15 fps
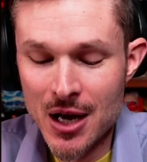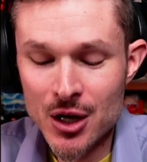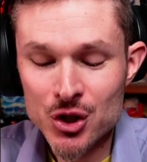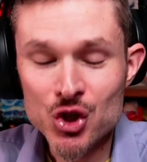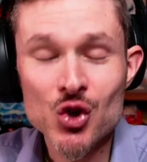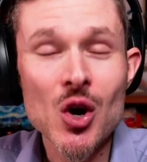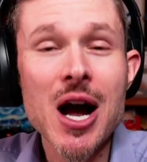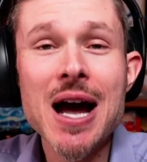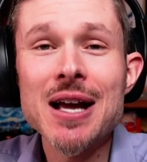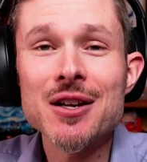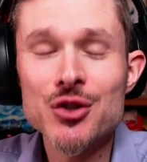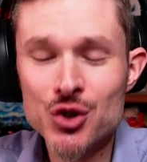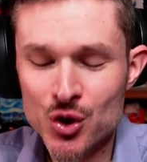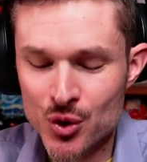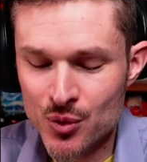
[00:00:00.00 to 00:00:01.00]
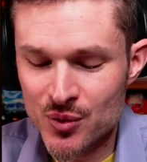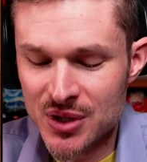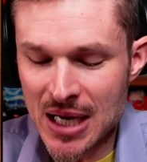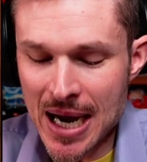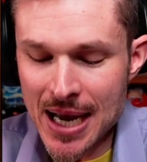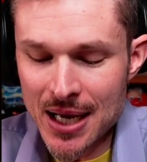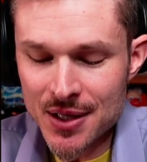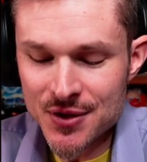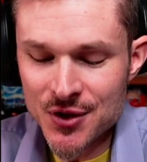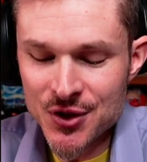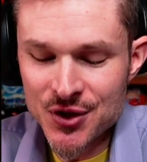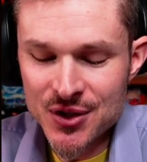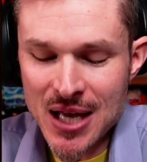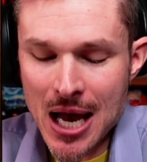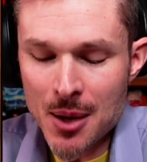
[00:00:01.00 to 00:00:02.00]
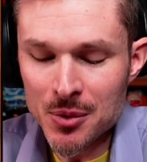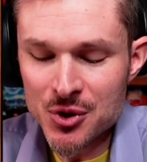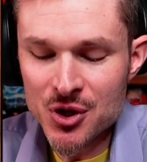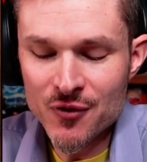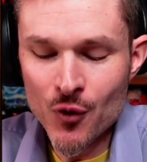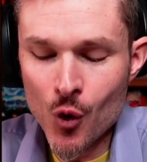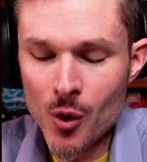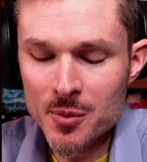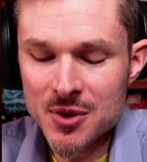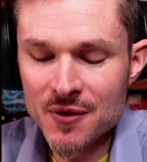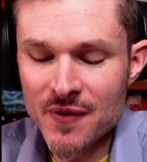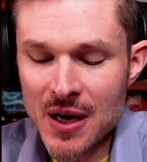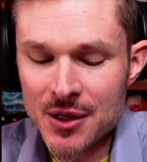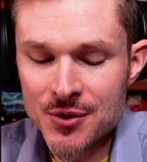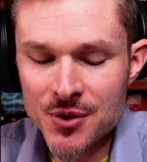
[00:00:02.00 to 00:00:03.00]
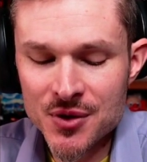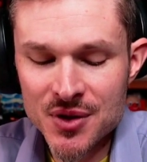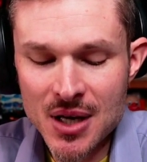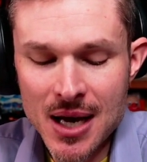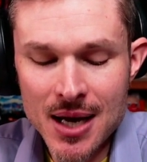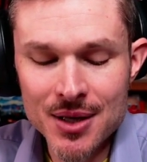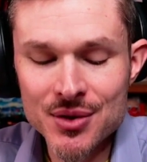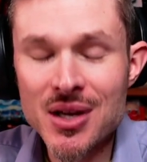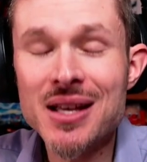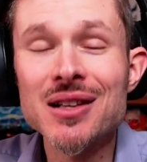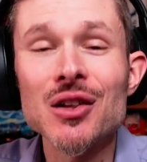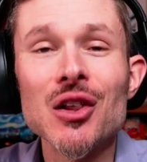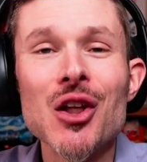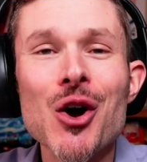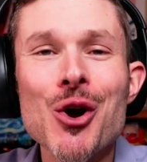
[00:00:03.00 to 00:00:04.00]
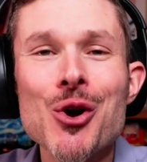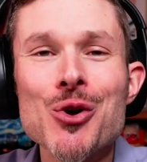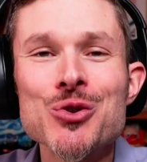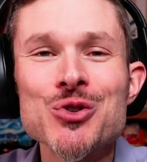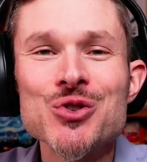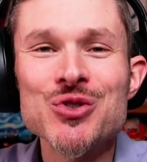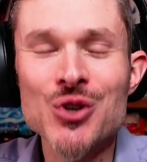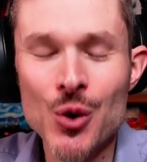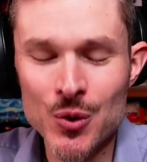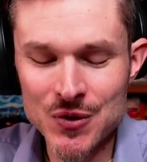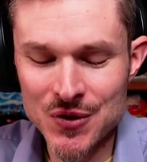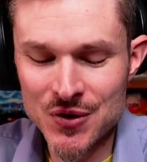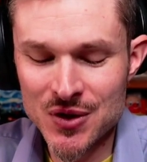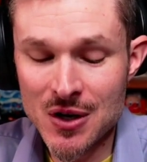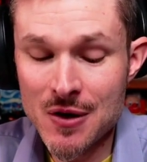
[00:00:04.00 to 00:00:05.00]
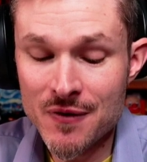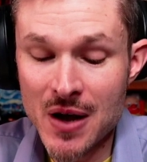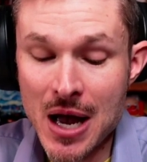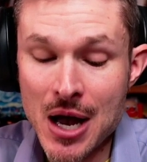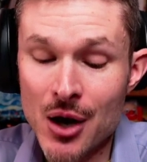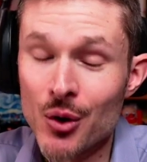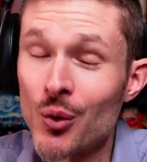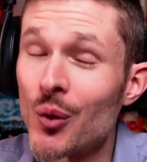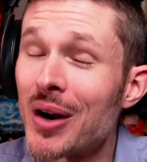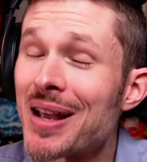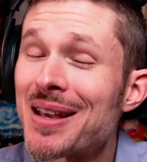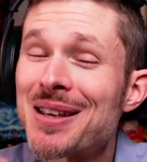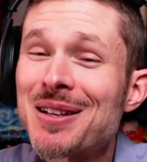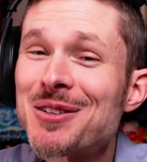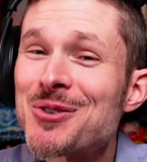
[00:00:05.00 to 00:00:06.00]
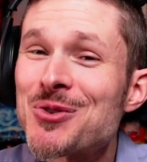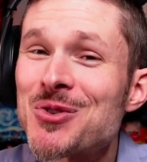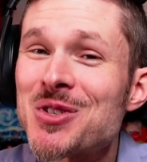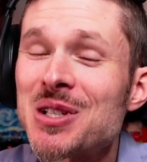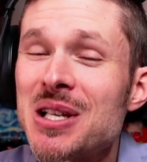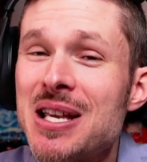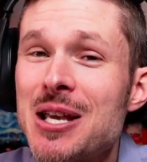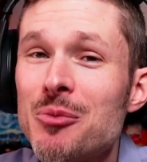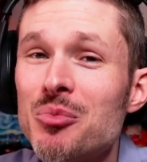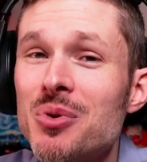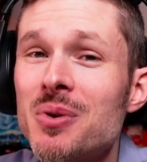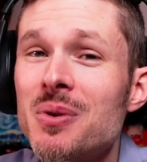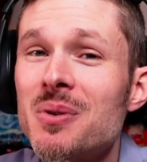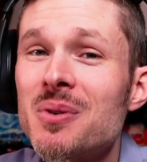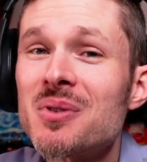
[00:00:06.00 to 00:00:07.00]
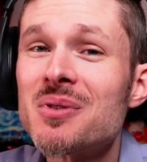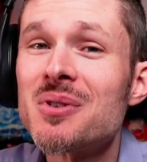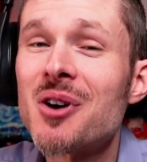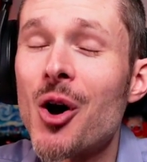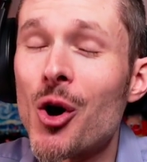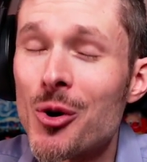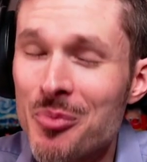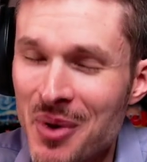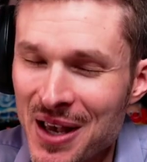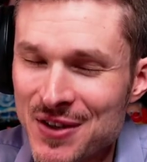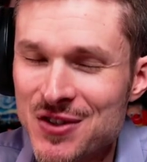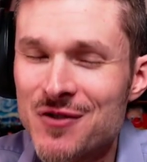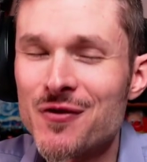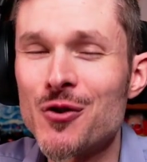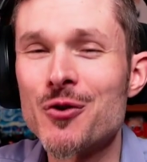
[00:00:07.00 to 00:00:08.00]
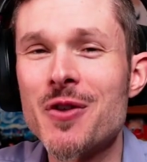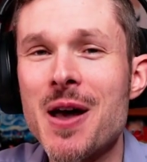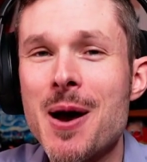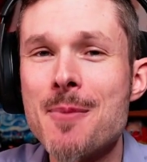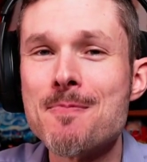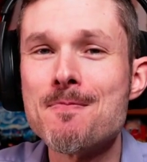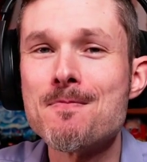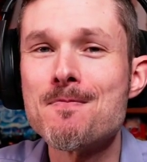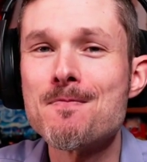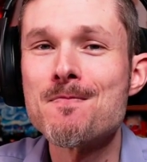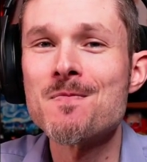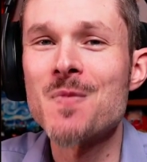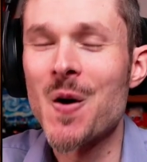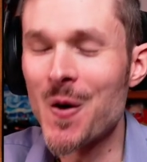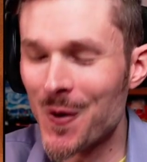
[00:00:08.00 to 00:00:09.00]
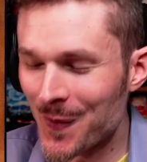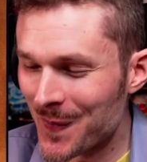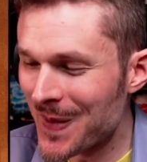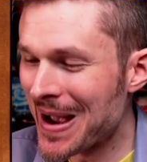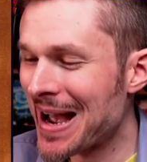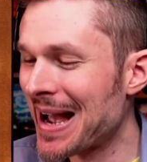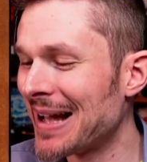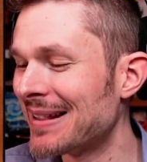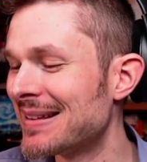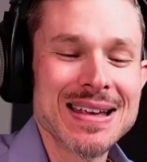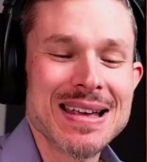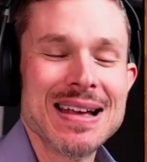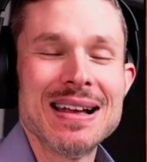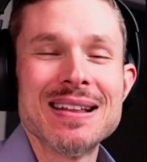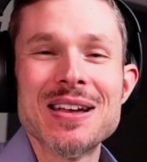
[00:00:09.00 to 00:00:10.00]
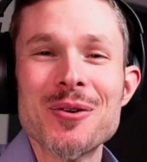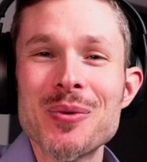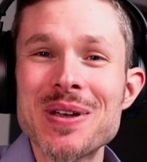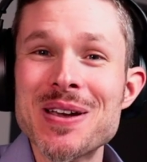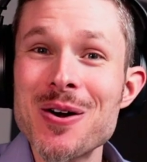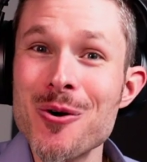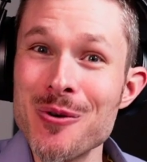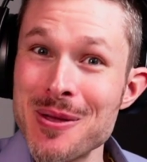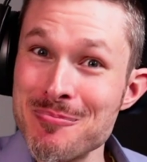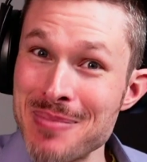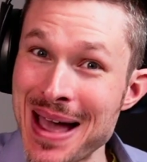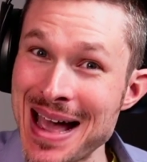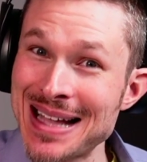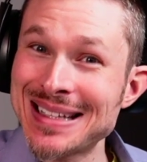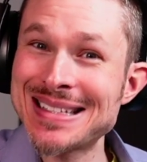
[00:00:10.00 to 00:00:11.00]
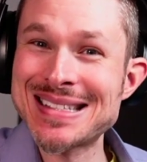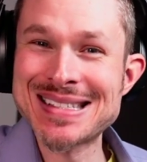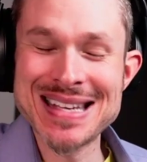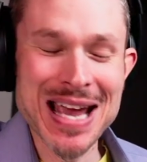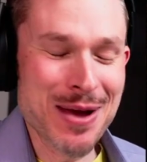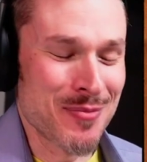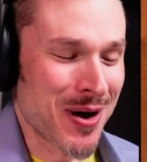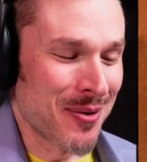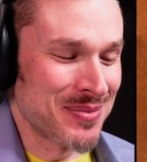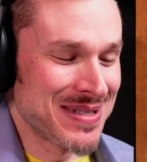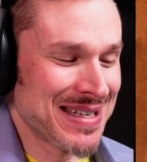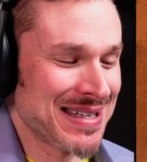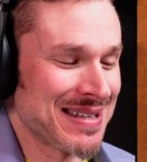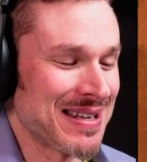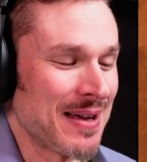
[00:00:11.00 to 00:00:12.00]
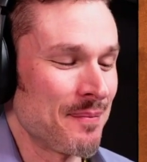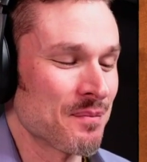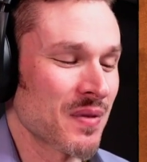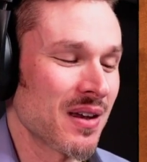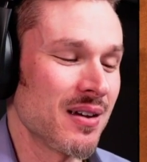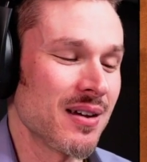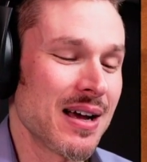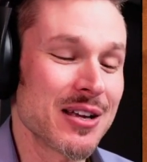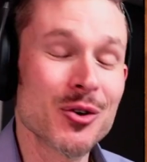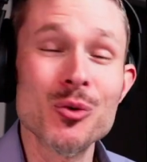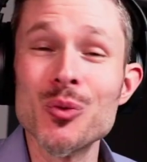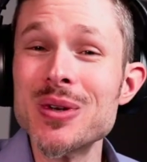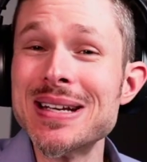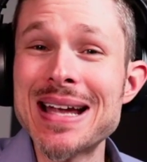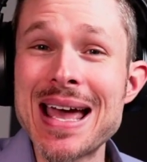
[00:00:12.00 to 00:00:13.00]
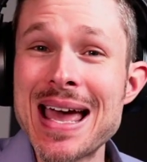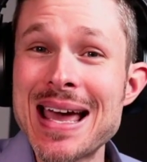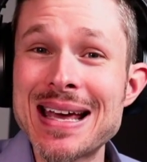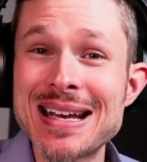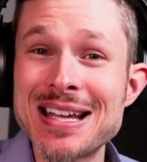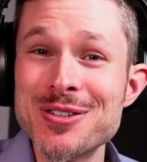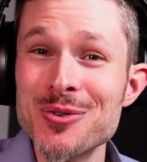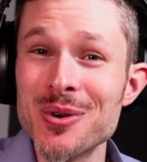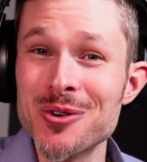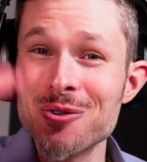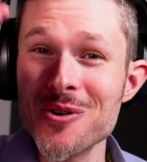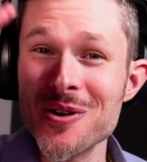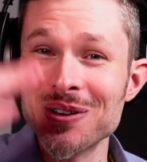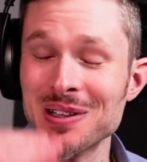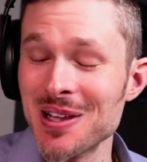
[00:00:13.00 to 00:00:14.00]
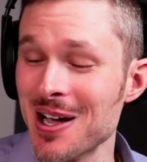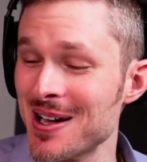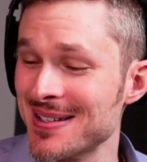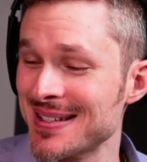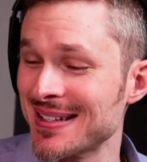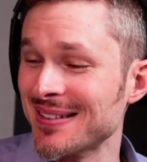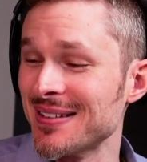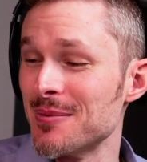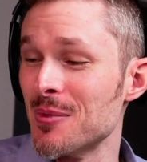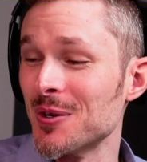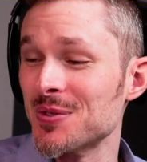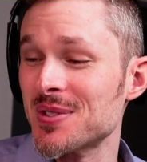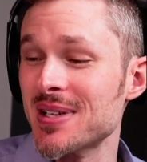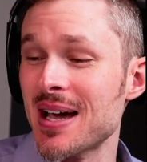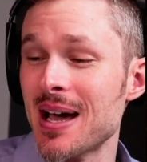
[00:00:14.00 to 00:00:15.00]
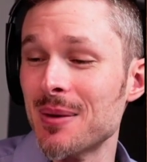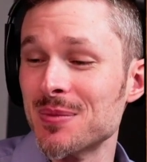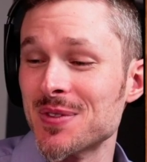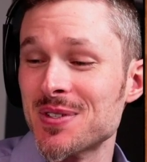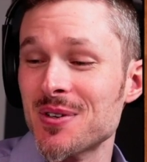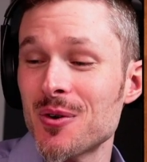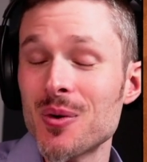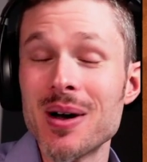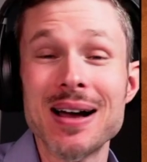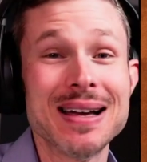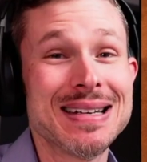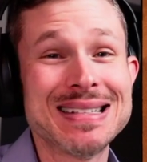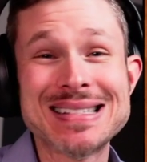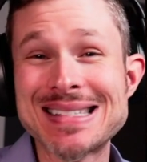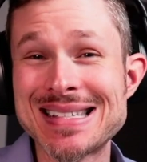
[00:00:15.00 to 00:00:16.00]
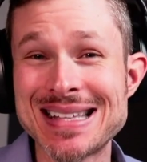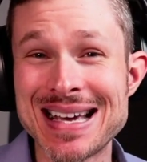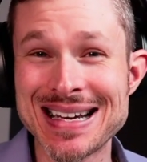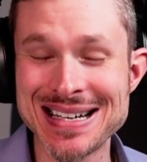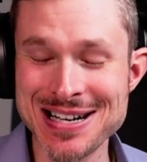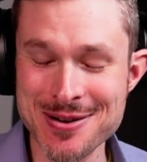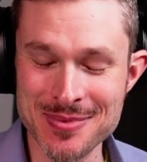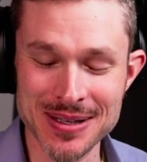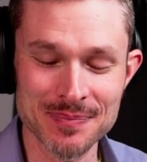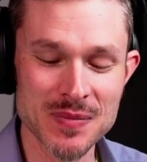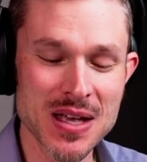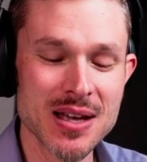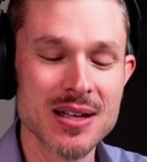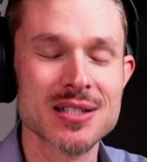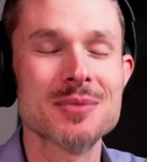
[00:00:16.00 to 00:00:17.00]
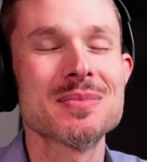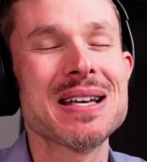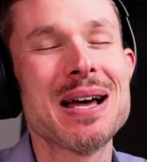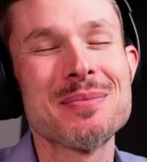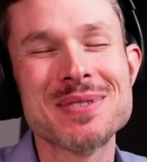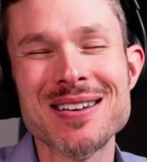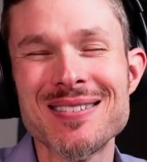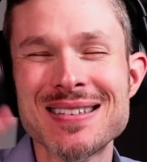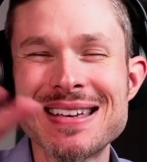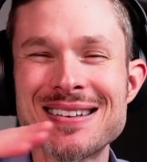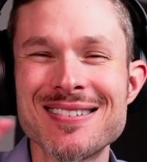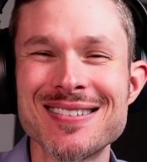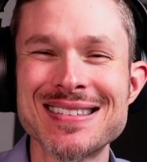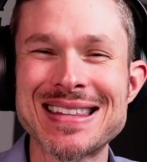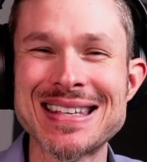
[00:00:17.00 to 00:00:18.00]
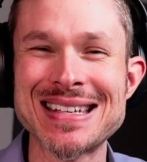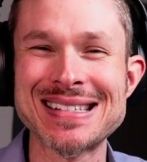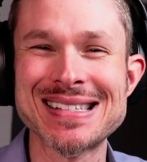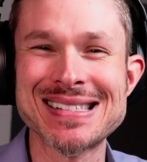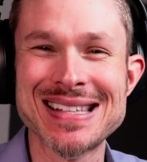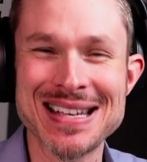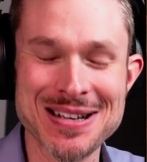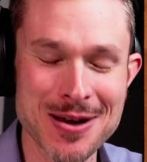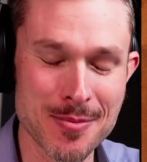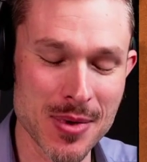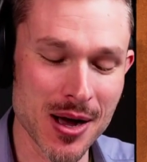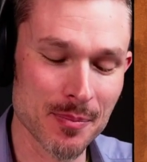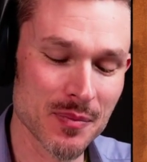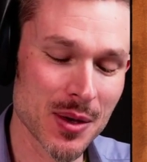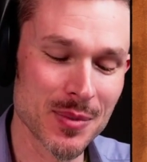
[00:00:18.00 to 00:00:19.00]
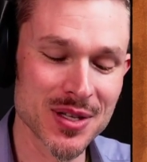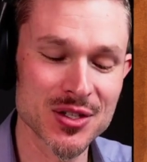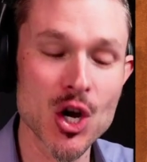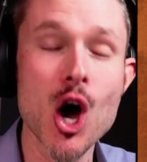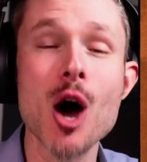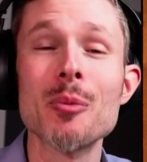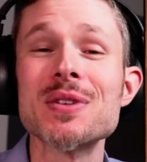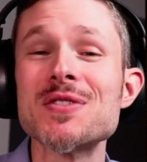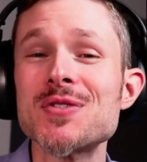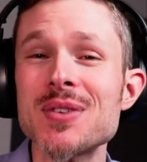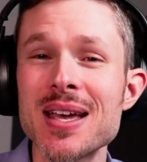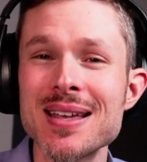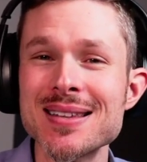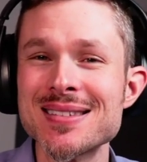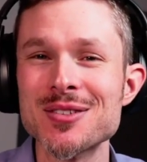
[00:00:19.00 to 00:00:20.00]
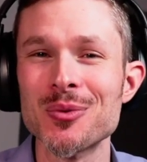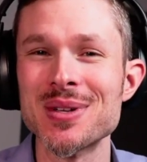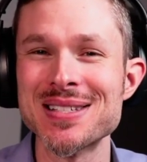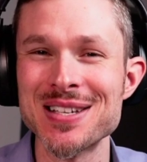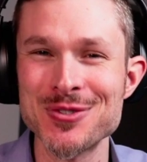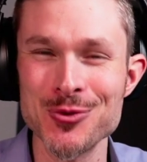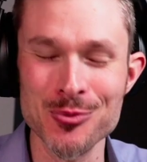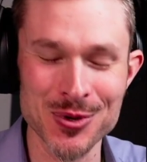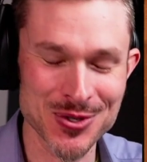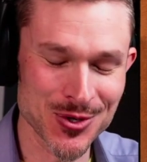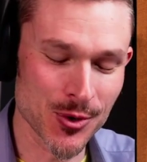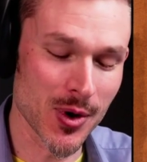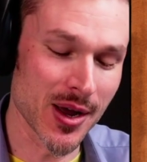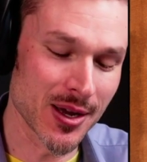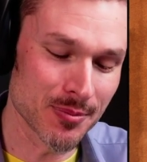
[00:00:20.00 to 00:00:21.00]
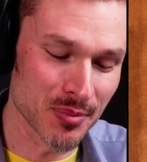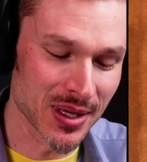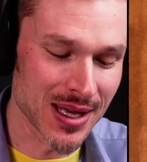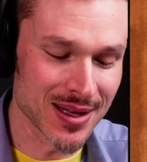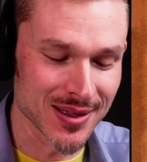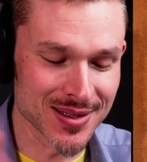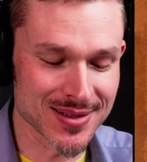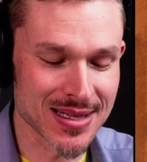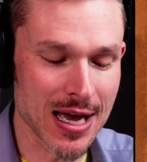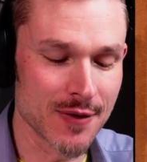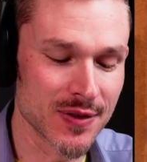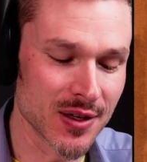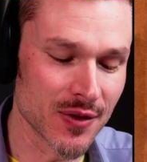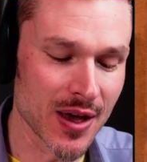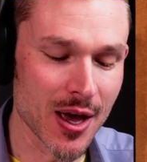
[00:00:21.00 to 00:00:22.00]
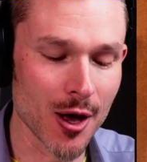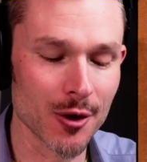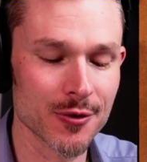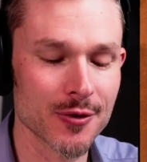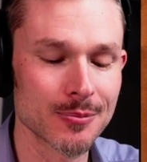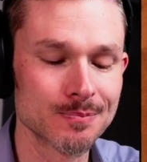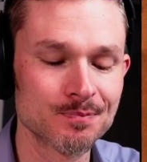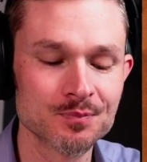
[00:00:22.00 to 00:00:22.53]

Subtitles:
Tried and true diets, established forms of exercise, and large doses of regular sleep are best for them. All right. There we go. The balance came up, didn't it? I don't read ahead. I do it chronologically most times, so I didn't see that coming. Sometimes I'll hit on things as they come up. Maybe it's common sense. Don't want to take too much credit. But hey, let's dive into the health.